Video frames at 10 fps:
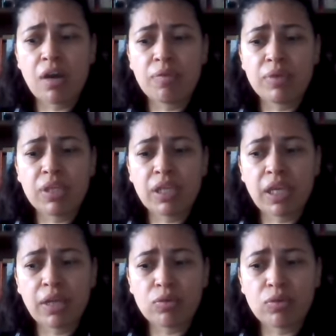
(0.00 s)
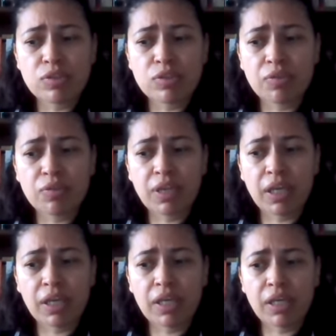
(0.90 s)
we can also
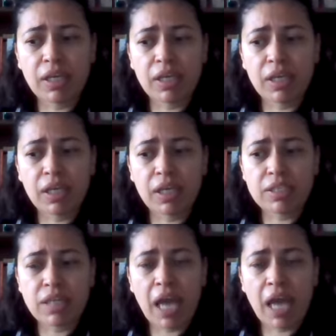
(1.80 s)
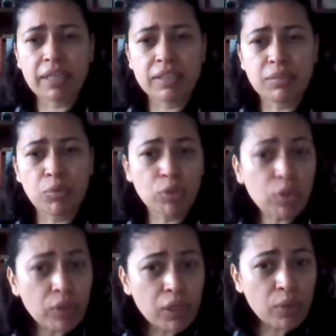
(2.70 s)
think it at the
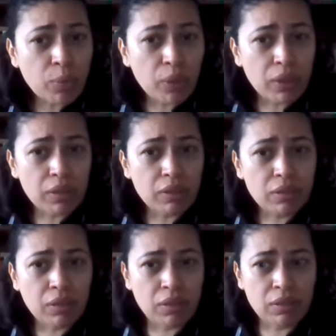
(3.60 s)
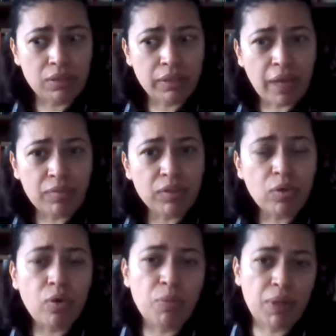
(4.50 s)
monolingual level
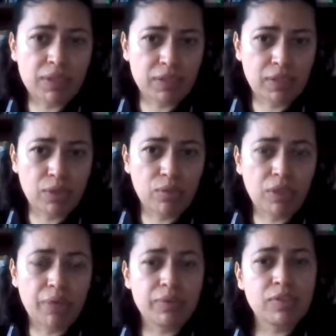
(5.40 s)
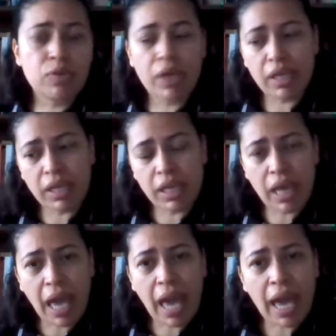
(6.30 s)
or multilingual level. So
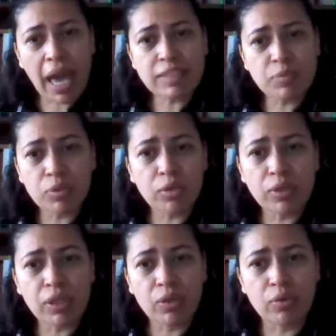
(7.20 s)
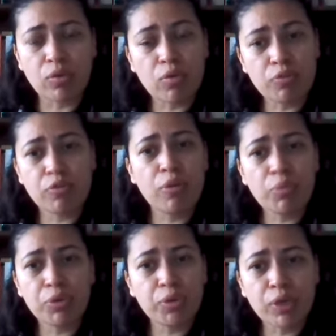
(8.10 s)
at monolingual or from
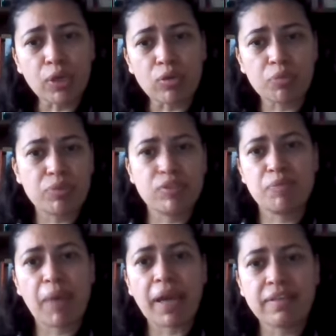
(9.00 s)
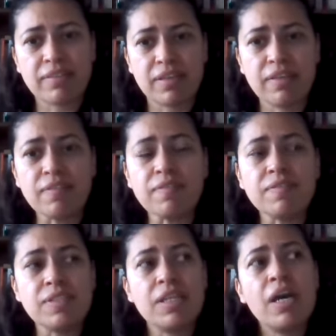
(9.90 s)
monolingual
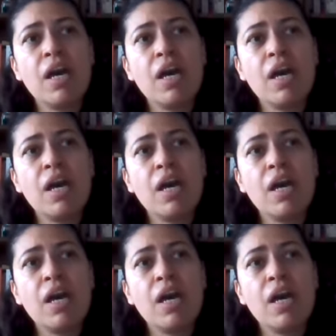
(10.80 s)
perspectives,